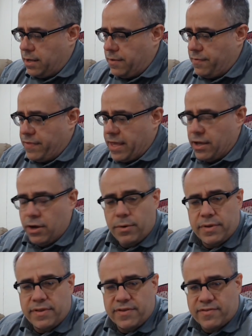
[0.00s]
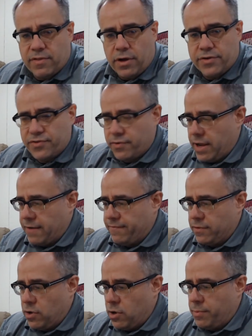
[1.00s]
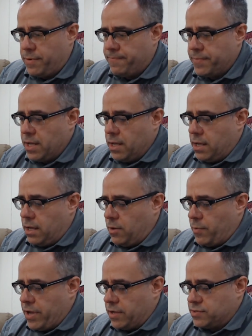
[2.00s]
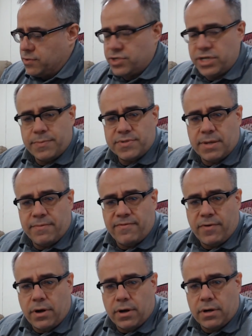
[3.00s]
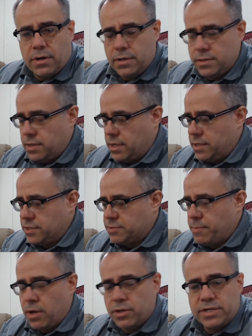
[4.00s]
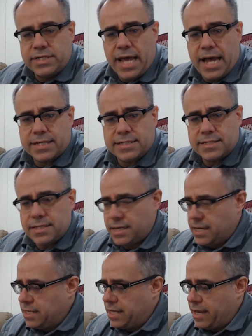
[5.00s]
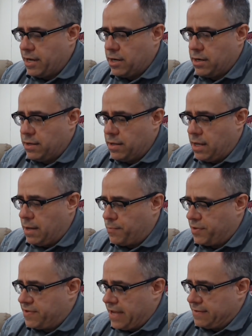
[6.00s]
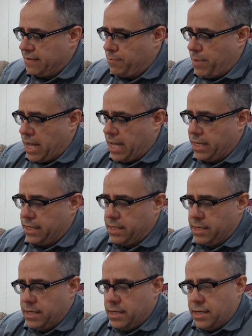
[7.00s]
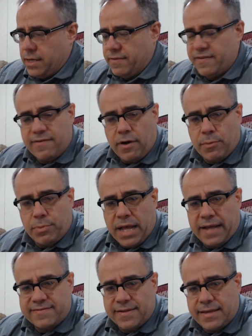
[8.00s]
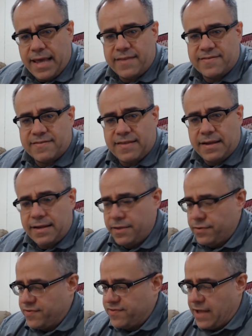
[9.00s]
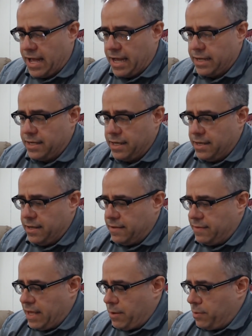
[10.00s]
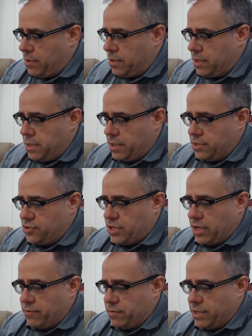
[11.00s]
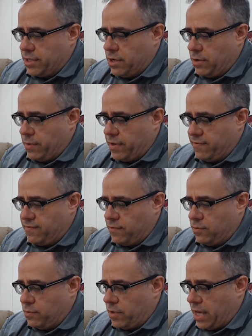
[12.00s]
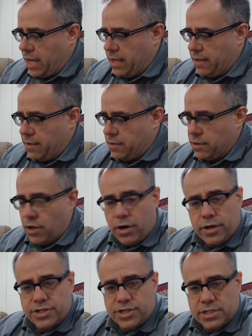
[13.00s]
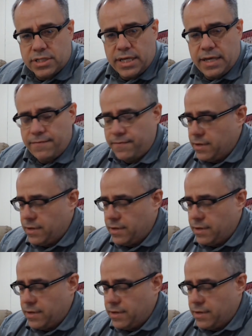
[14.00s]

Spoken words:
they go in this larger envelope. We also ship some of our smaller decks in here, protected by these hard plastic cases on either side. They will generally go into a large sleeve